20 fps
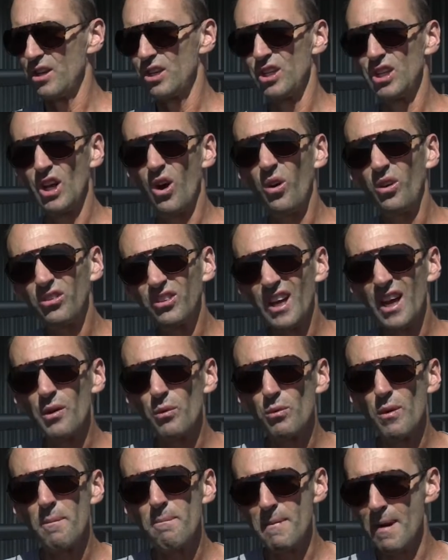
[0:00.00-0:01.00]
you always got to
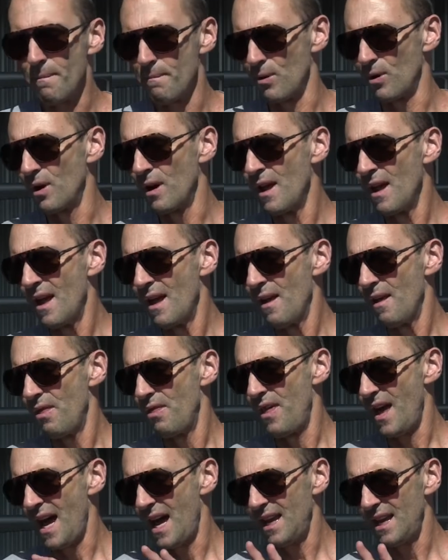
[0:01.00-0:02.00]
remember
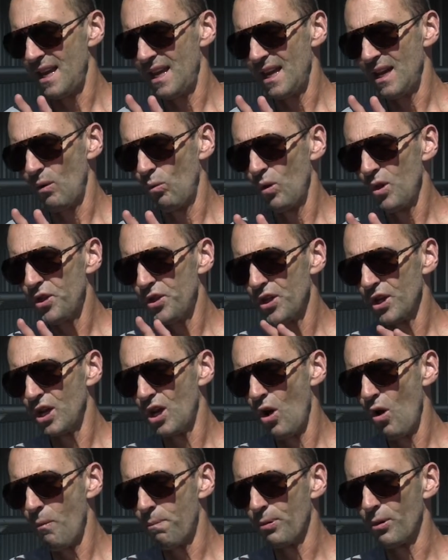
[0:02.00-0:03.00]
that with the
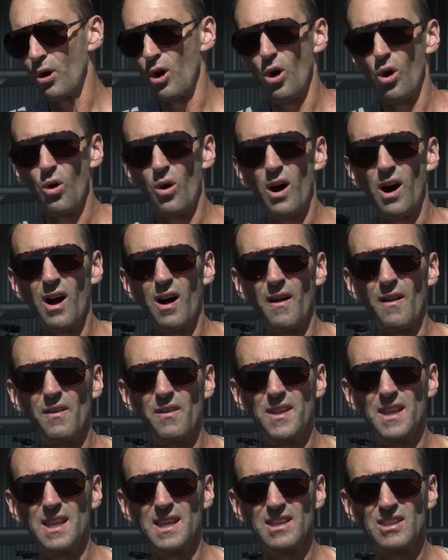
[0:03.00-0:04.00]
GoPro on
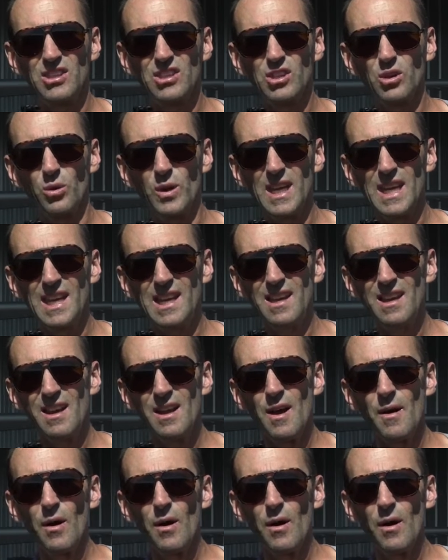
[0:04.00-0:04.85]
the screen,